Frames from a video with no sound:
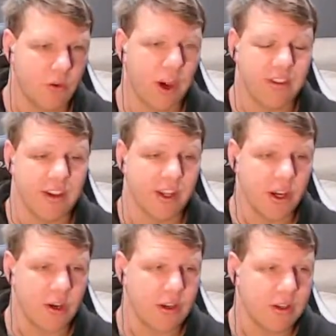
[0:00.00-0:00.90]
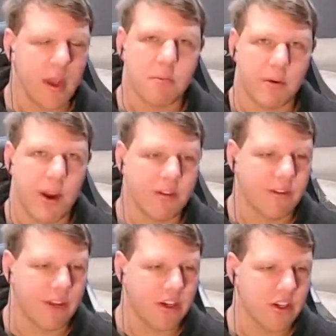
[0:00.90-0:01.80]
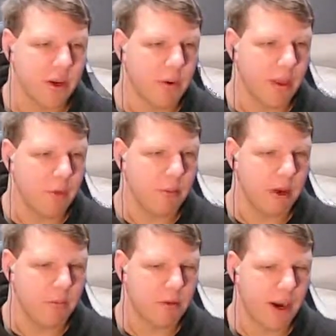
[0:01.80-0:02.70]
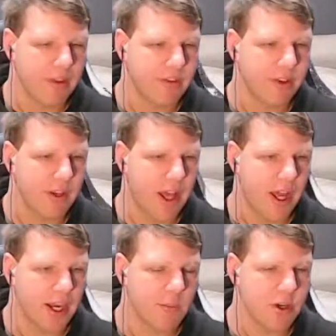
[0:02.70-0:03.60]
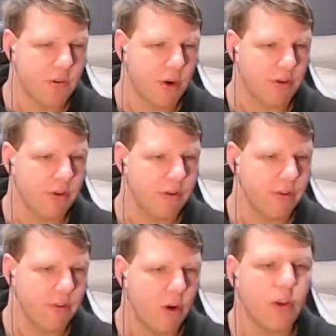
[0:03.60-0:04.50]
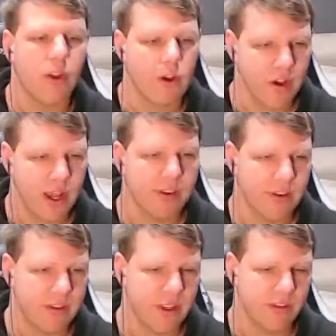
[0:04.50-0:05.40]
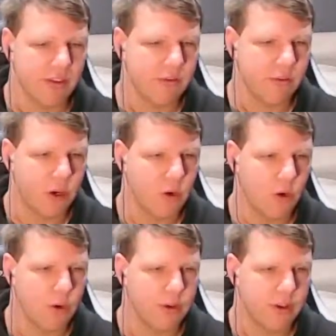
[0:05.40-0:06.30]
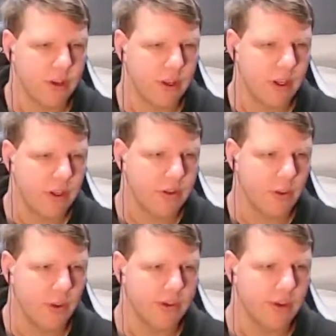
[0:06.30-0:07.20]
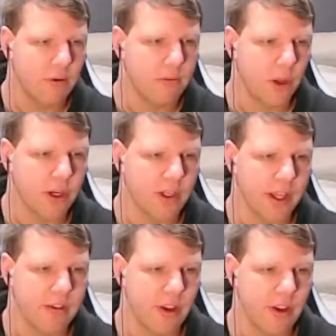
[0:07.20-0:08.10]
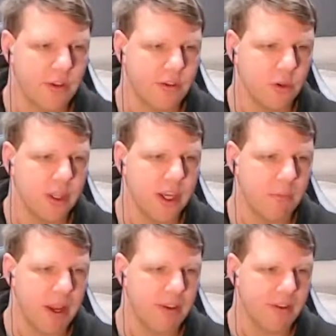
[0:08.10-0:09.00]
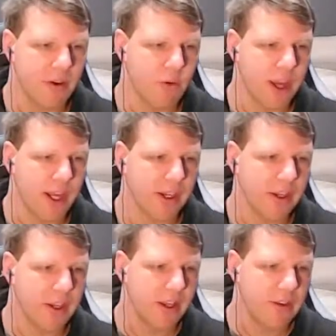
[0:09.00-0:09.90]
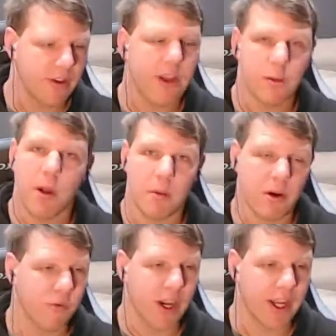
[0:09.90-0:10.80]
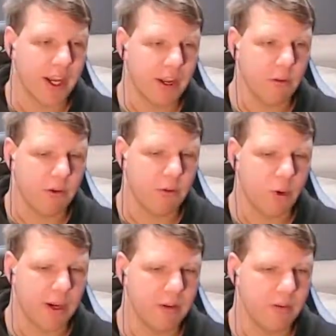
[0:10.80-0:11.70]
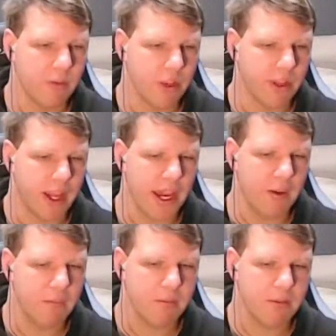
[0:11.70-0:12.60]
a great deal I got. For that price, it's actually one of the better priced capture boxes, although yes, it doesn't record to itself locally, so you still need a PC running. So at the moment I'm running an Xbox One with the game,